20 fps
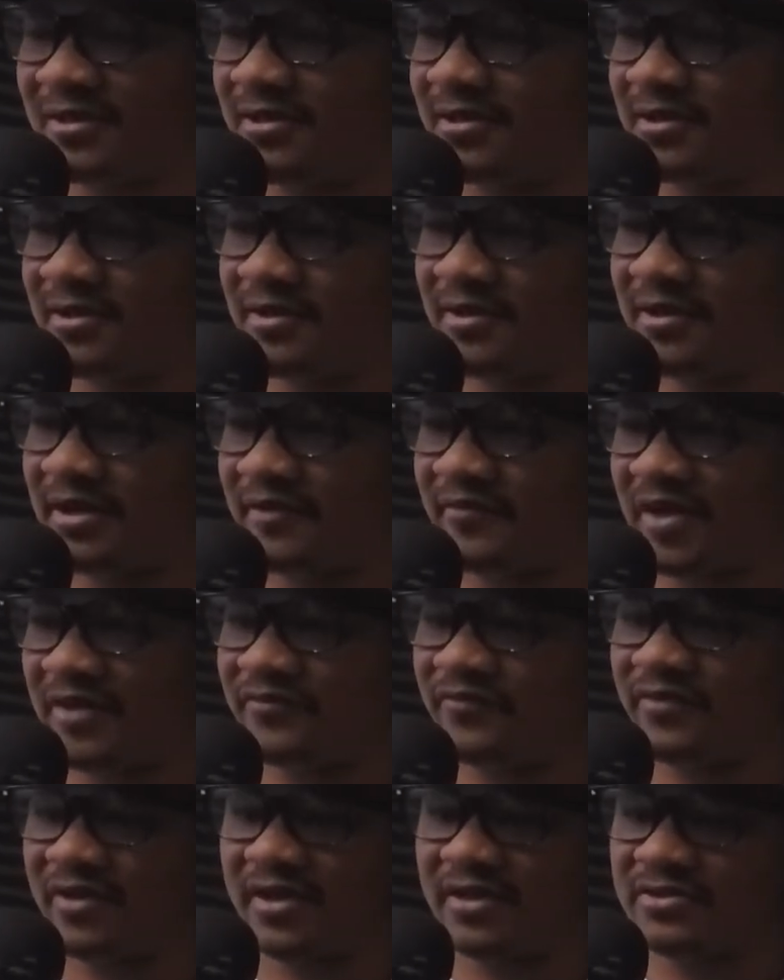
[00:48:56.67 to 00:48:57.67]
I've had
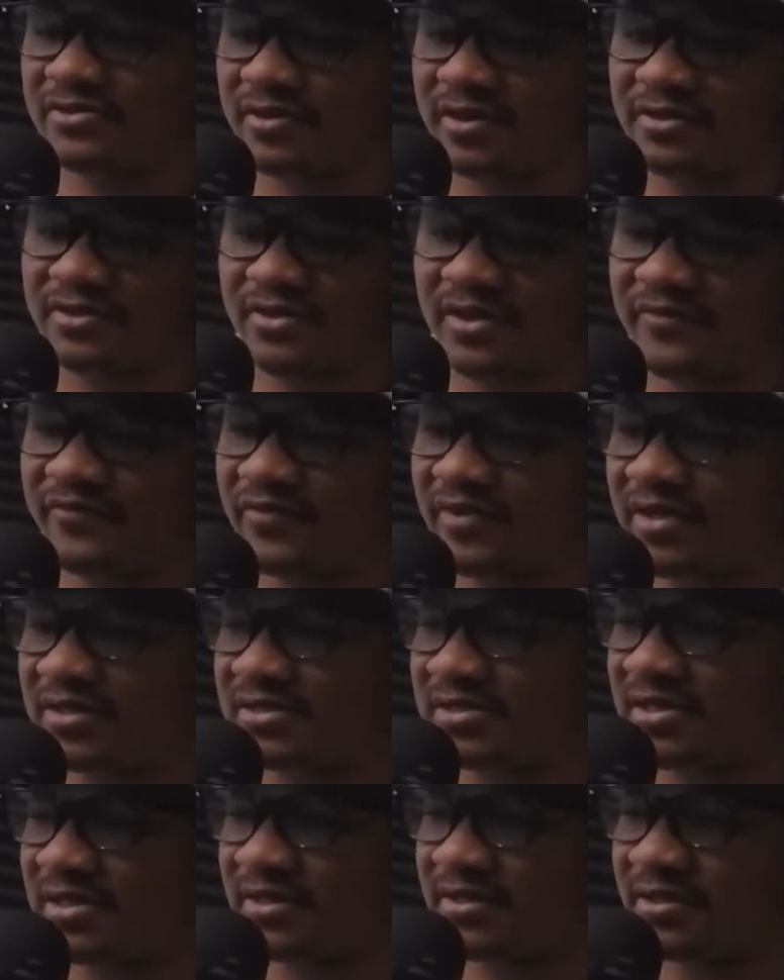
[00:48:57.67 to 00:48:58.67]
friends, or I do have friends
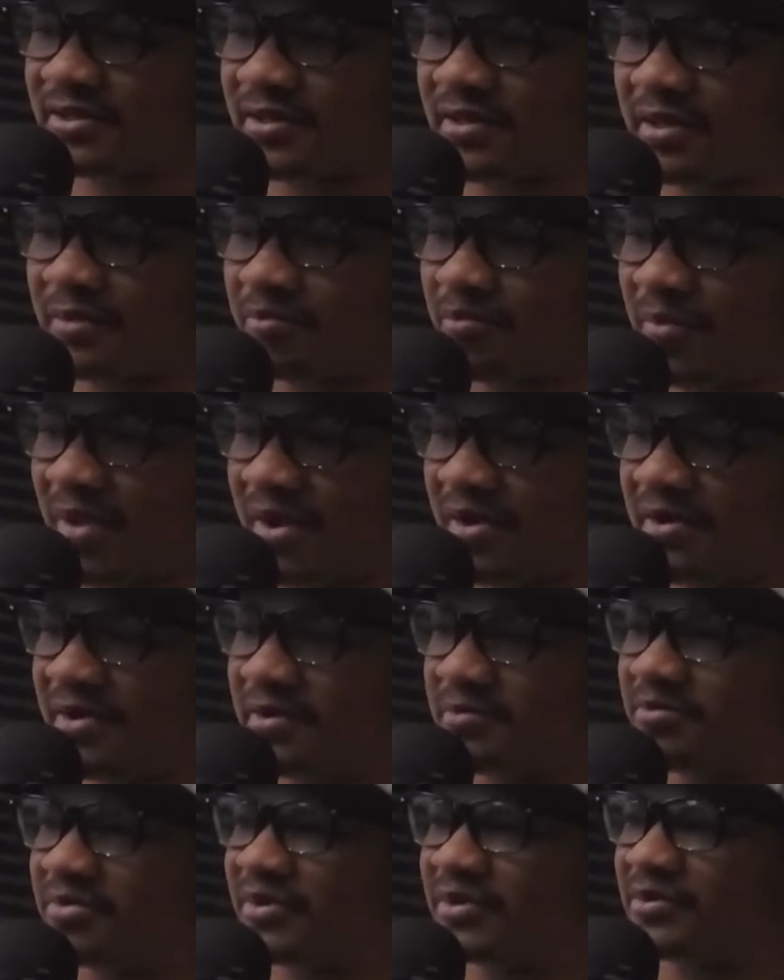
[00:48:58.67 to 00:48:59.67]
that they're like married,
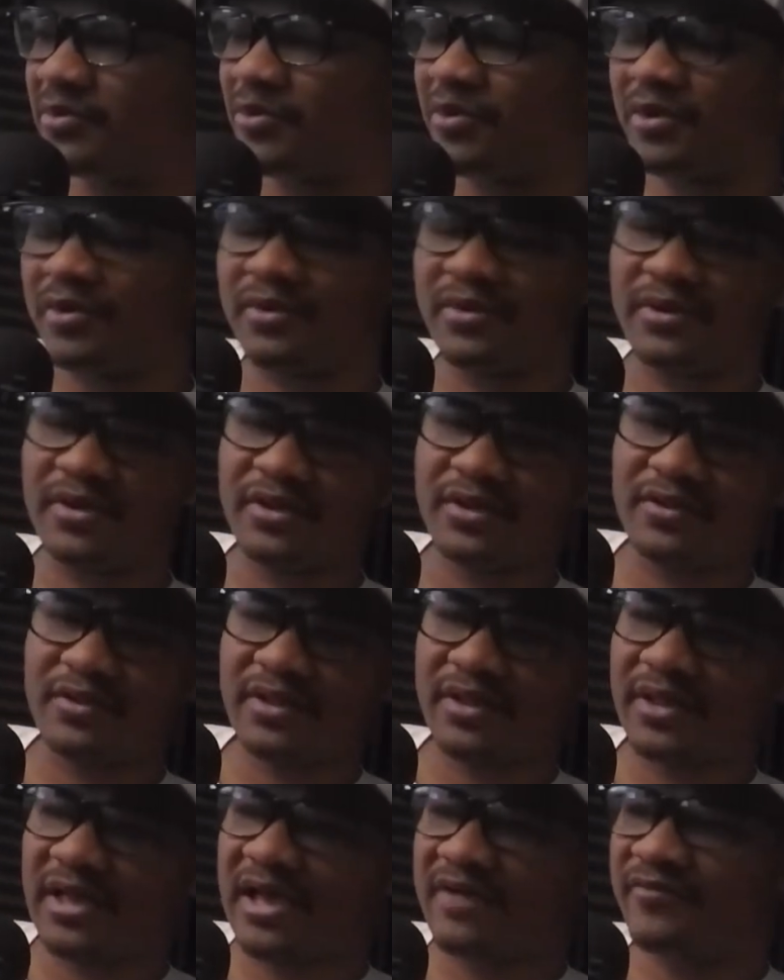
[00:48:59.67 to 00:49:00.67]
or like
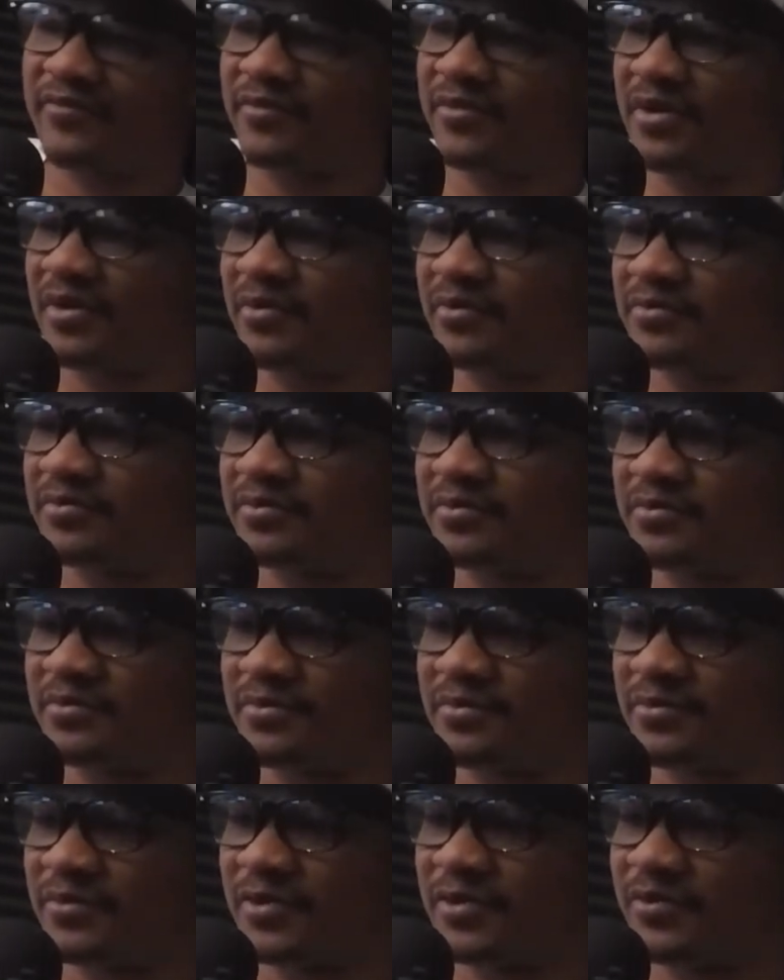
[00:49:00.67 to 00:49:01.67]
have
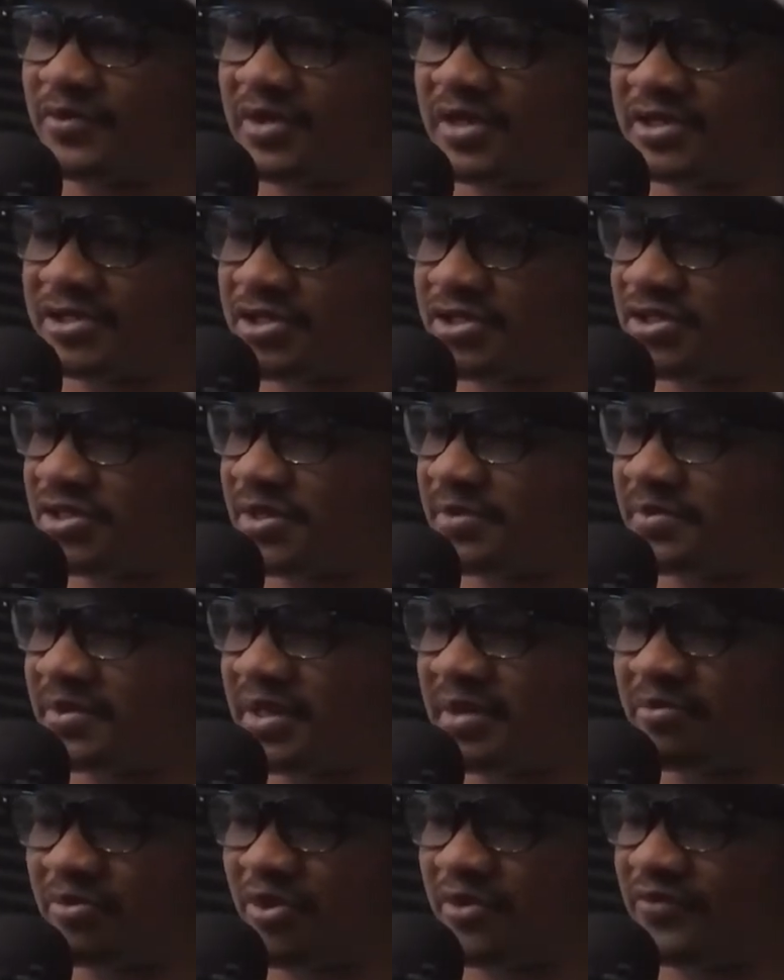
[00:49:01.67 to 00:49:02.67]
in a relationship, they got a
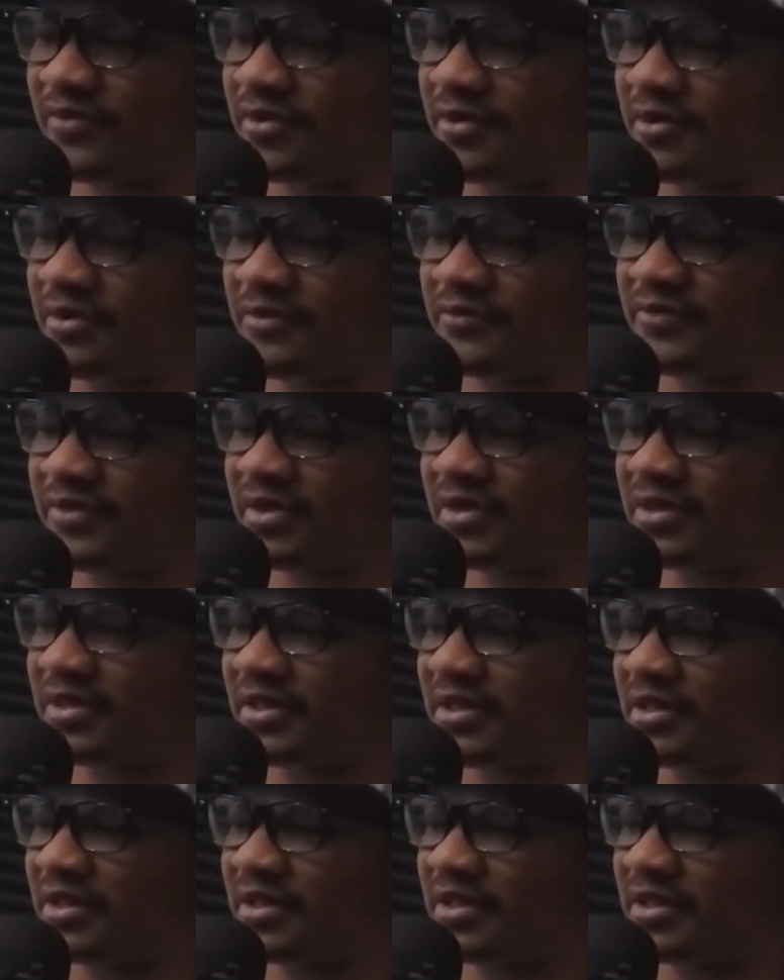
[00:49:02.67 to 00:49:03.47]
boyfriend or girlfriend,